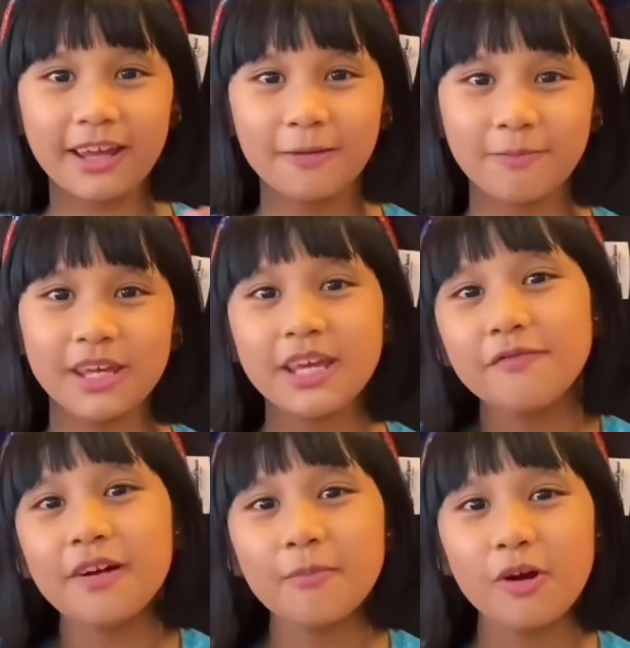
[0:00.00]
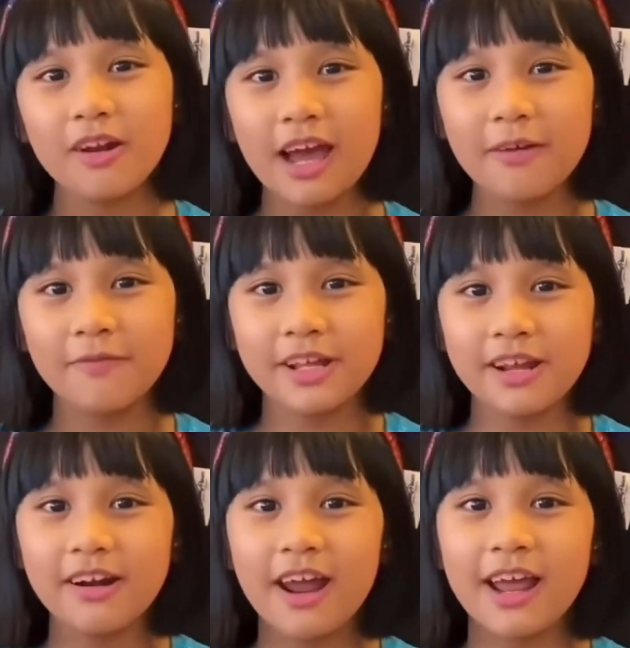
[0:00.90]
even more livelier and
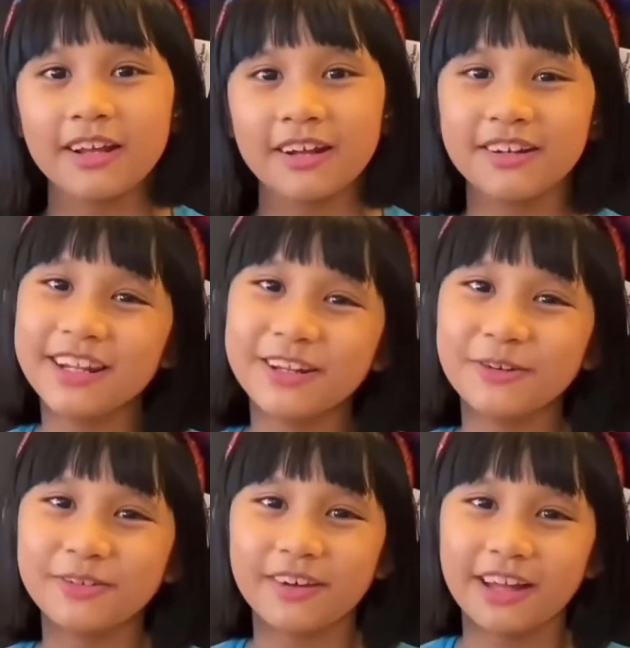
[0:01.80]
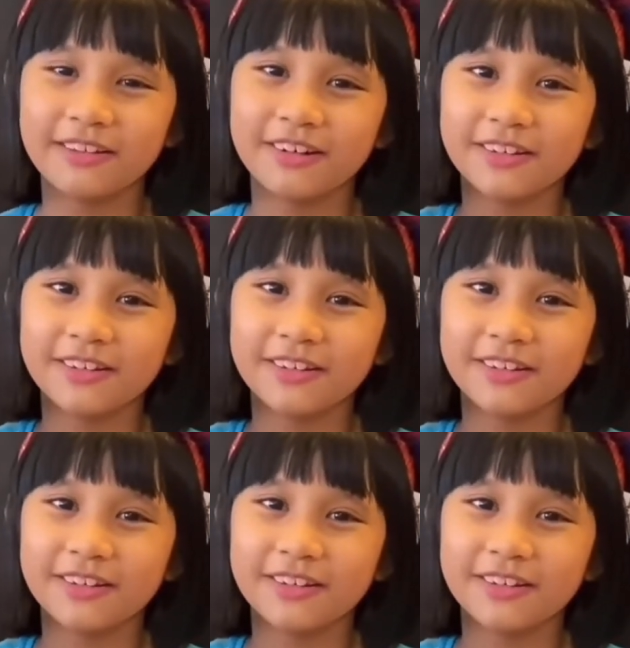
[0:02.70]
continue to entertain